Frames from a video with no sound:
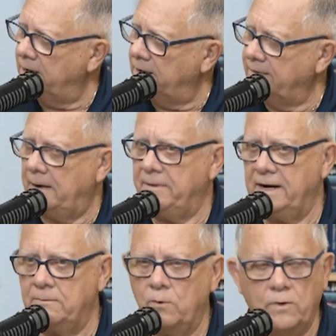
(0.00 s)
and that would have been
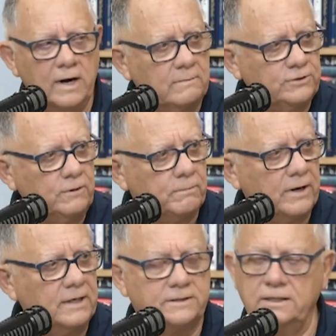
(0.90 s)
number 1, number 2
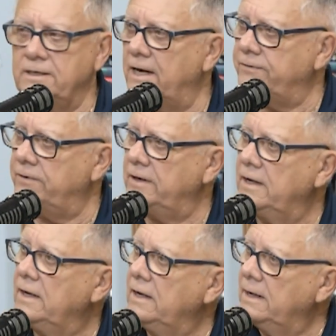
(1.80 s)
players in the country
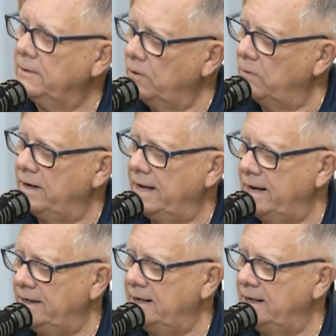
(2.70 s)
going
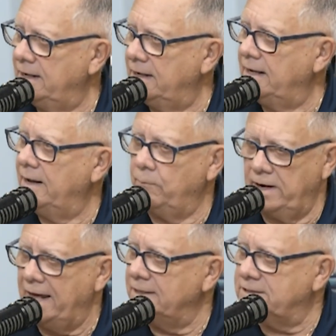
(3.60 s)
head-to-head, and we'd
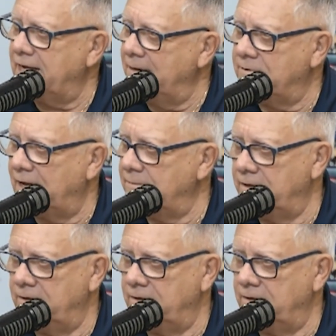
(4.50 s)
have had the same type deal.